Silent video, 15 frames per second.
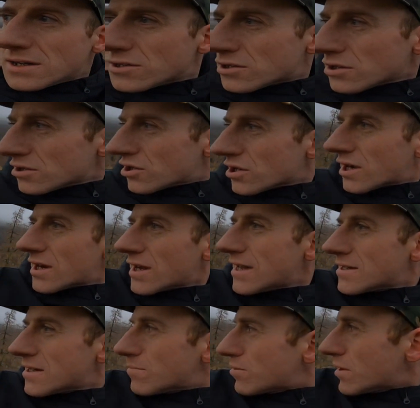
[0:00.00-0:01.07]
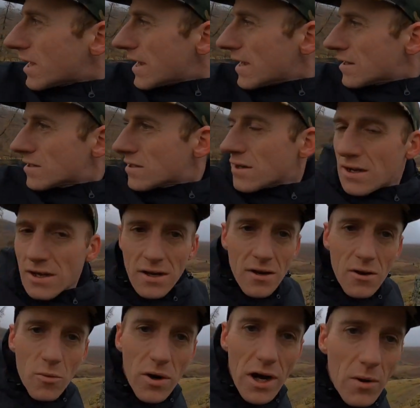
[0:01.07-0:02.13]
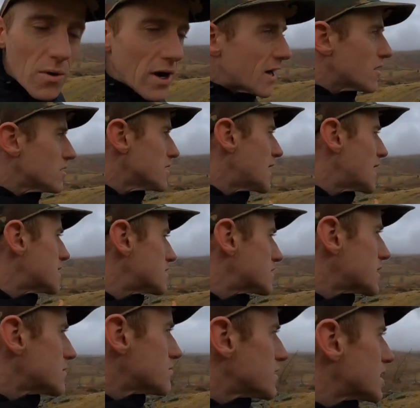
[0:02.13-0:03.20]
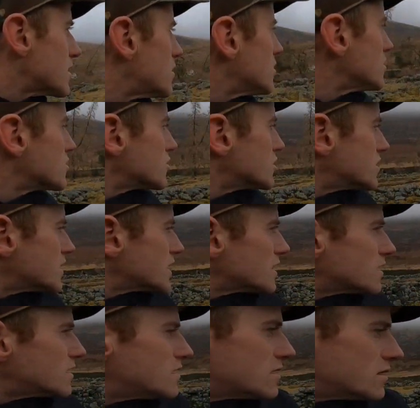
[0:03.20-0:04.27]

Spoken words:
in such a crazy place with a wild landscape like all around it.